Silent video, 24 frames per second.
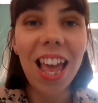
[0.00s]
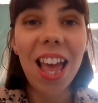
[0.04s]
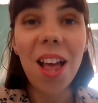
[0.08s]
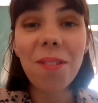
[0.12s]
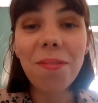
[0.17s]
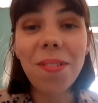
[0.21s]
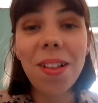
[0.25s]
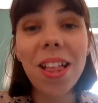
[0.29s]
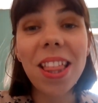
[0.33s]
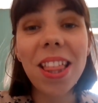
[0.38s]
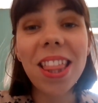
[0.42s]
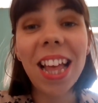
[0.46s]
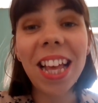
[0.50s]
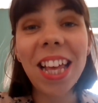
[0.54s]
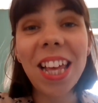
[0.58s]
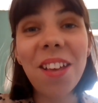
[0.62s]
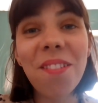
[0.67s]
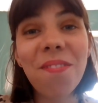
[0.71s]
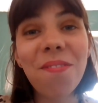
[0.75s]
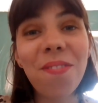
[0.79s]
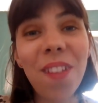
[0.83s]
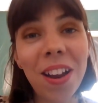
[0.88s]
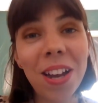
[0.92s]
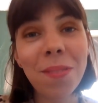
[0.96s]
Well, thank
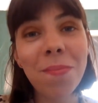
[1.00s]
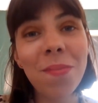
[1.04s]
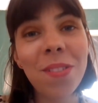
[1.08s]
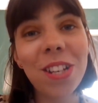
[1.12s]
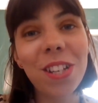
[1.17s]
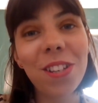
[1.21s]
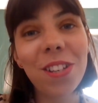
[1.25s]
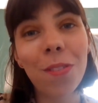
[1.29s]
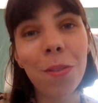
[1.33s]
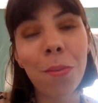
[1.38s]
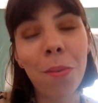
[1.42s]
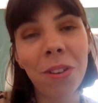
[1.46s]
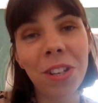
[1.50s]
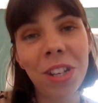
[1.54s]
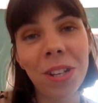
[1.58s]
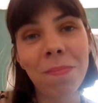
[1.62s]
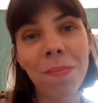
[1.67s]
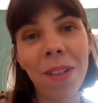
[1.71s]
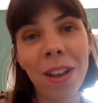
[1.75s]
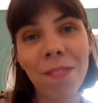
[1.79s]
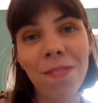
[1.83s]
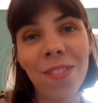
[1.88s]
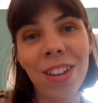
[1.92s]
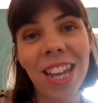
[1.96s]
you very much for watching
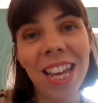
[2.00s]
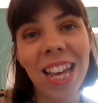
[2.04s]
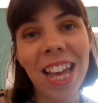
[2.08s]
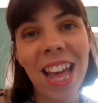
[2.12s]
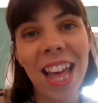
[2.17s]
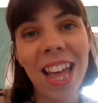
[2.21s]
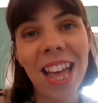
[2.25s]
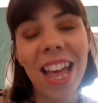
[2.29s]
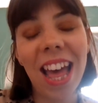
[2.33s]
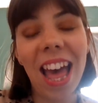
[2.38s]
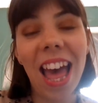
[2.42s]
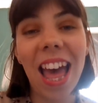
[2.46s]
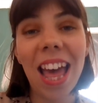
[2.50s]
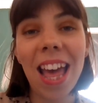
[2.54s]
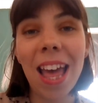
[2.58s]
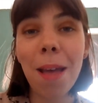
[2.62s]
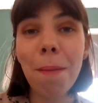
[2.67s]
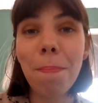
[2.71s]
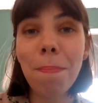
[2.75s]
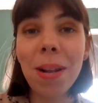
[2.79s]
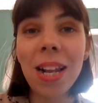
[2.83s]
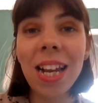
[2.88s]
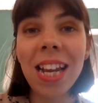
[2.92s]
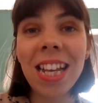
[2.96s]
my video.
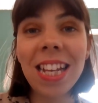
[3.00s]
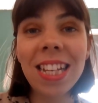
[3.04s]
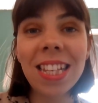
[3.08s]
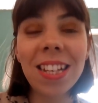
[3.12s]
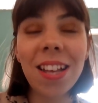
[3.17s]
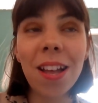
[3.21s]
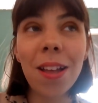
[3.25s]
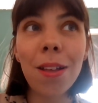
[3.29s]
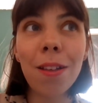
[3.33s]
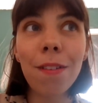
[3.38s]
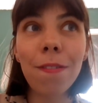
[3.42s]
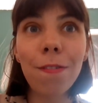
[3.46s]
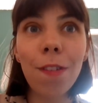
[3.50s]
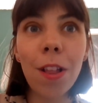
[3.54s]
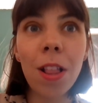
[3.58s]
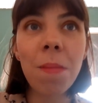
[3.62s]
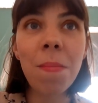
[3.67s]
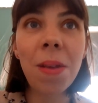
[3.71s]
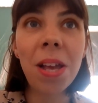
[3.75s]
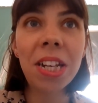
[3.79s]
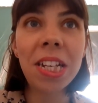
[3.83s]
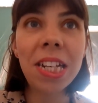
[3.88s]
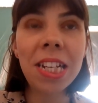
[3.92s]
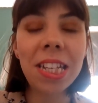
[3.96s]
Please go follow
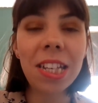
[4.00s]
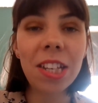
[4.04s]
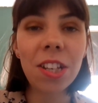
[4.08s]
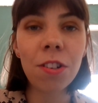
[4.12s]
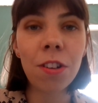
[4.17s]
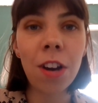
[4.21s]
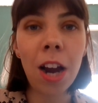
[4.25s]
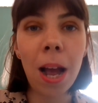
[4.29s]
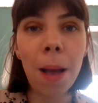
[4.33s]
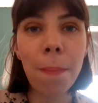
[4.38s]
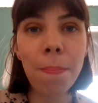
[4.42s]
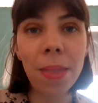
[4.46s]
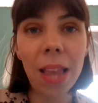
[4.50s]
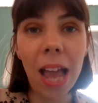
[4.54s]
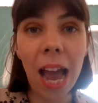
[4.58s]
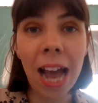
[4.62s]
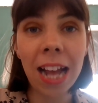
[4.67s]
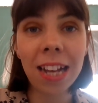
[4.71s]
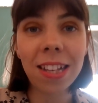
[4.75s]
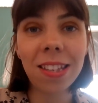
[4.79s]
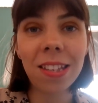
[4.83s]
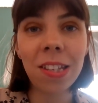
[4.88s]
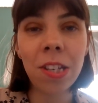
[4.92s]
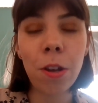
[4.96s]
me on Instagram
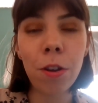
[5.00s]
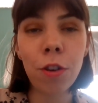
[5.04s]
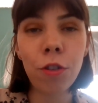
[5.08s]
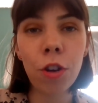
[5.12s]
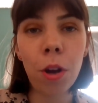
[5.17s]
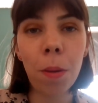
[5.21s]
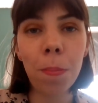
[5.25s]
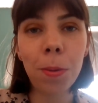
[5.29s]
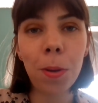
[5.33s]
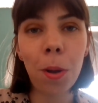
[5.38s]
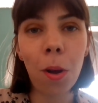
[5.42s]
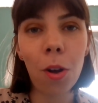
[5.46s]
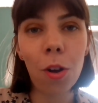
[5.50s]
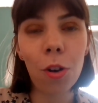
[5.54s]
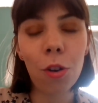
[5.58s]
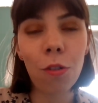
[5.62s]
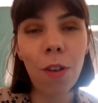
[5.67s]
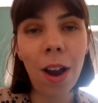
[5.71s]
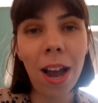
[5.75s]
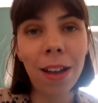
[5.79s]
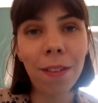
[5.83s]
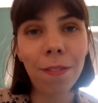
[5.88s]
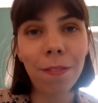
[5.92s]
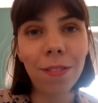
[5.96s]
at
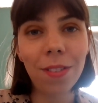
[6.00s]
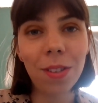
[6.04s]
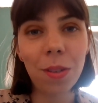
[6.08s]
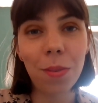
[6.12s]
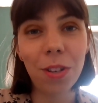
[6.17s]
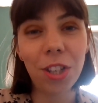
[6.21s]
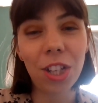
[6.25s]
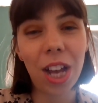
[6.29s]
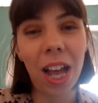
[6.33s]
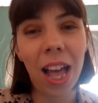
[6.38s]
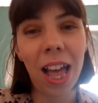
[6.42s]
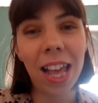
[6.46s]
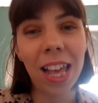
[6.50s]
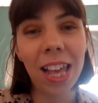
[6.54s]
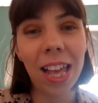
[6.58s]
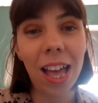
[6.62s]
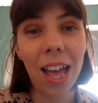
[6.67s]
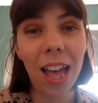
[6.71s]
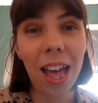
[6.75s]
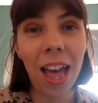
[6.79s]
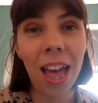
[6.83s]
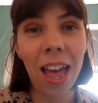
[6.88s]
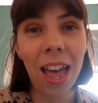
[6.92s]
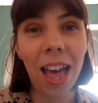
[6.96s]
snowdrop.crafts, which I
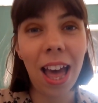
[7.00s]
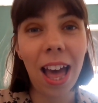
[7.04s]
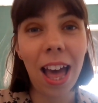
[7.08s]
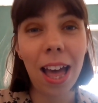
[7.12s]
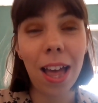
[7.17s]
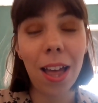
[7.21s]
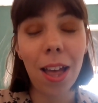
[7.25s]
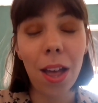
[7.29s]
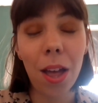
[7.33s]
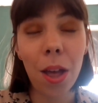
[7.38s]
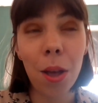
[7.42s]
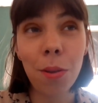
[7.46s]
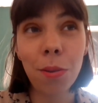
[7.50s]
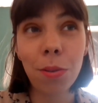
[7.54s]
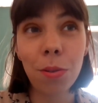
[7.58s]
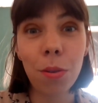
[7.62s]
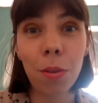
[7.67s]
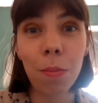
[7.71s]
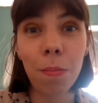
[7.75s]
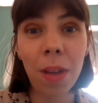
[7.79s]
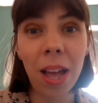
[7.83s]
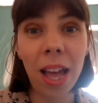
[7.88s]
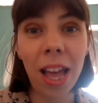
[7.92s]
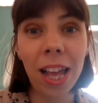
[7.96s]
host
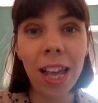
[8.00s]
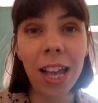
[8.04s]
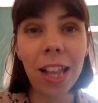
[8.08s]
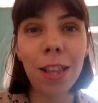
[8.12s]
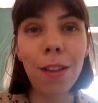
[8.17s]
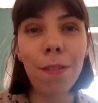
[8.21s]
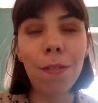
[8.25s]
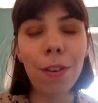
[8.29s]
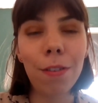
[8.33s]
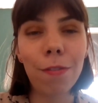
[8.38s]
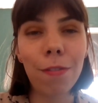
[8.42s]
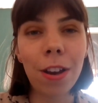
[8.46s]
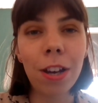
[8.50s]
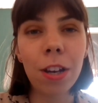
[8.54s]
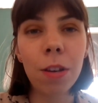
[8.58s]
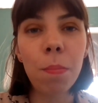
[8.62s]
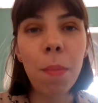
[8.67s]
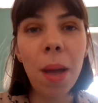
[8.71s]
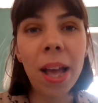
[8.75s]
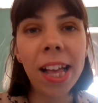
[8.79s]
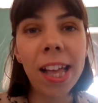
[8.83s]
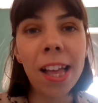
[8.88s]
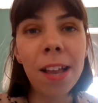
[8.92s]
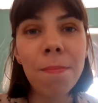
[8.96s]
with my lovely friend
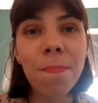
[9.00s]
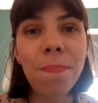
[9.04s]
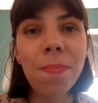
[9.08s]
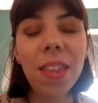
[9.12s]
Megan.